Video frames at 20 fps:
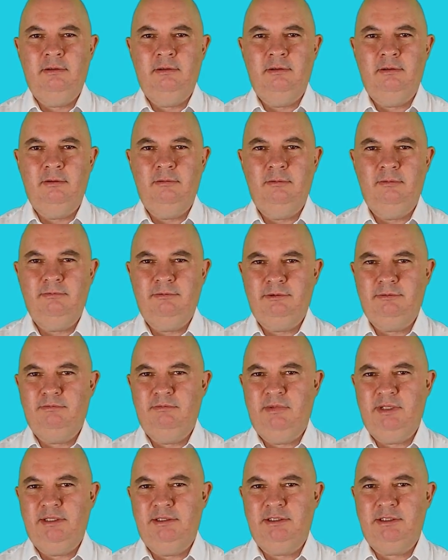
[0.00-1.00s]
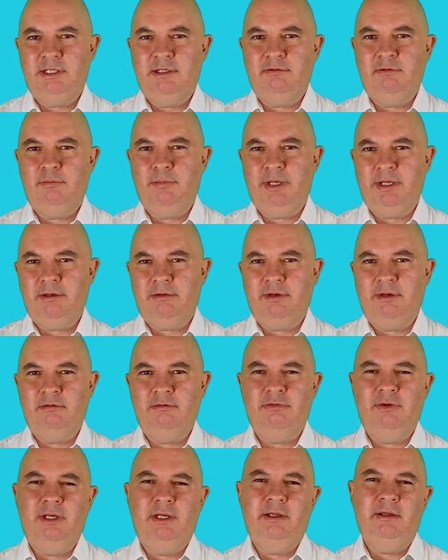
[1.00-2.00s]
You may just have a background
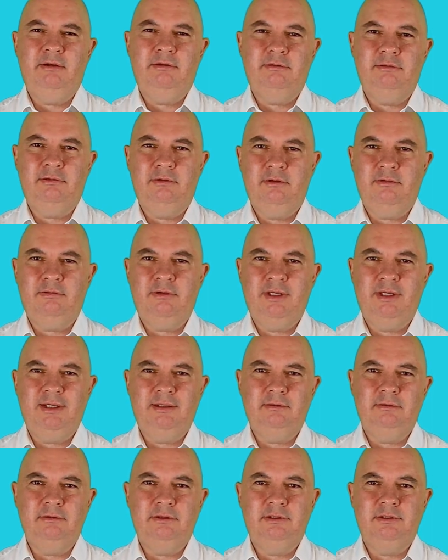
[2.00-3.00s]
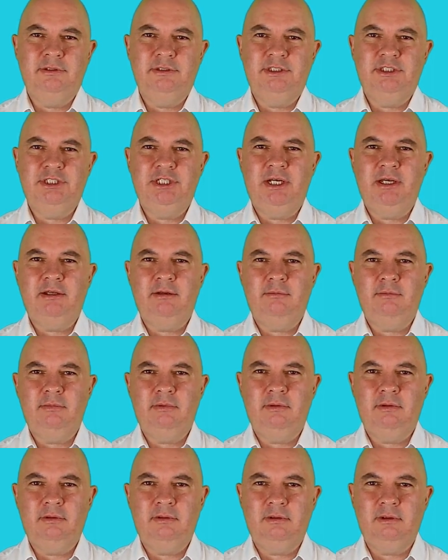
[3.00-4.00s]
feeling of guilt and shame
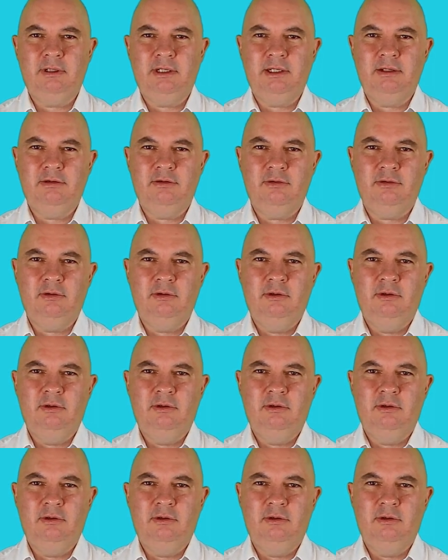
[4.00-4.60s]
and